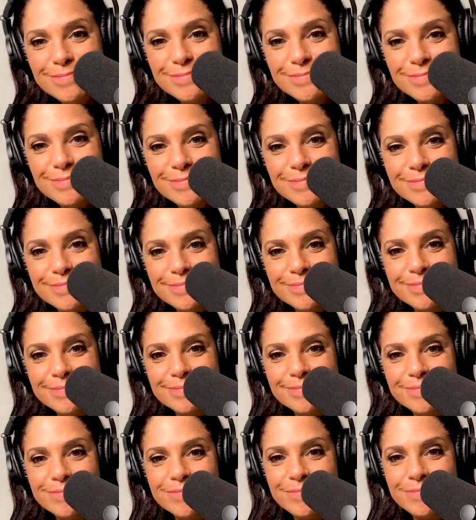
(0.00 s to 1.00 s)

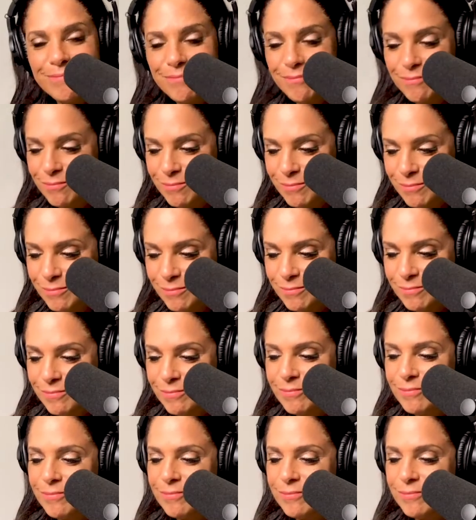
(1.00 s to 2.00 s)

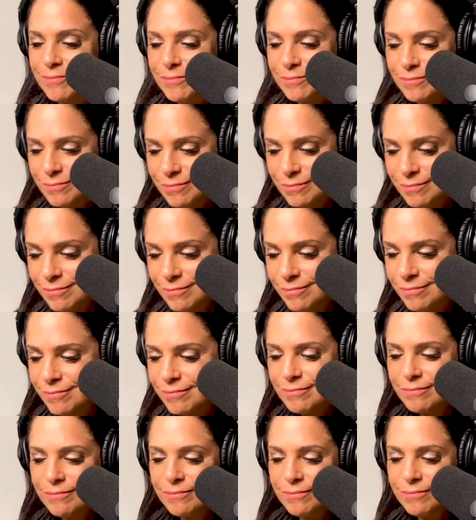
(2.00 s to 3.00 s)

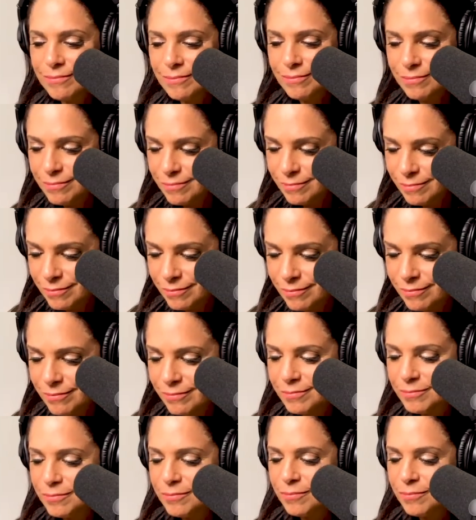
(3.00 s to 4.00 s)

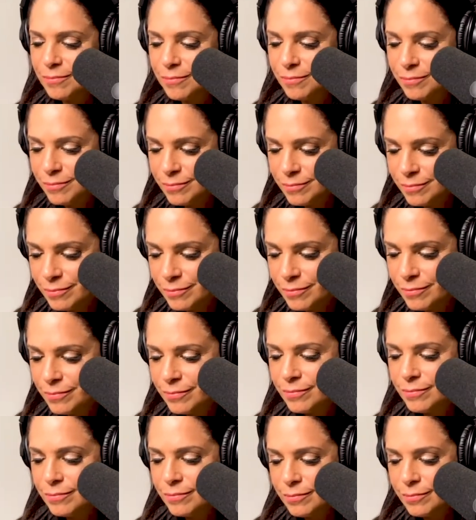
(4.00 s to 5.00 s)

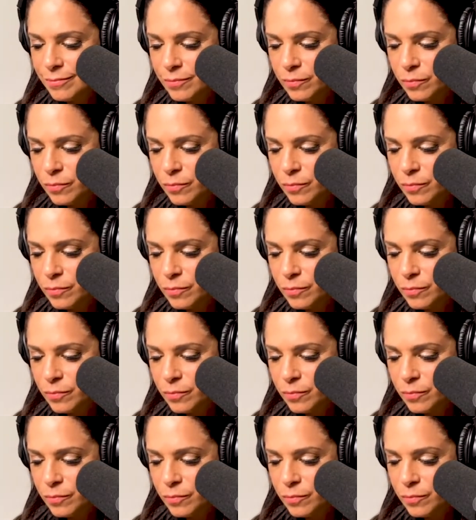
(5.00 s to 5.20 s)
(not speaking)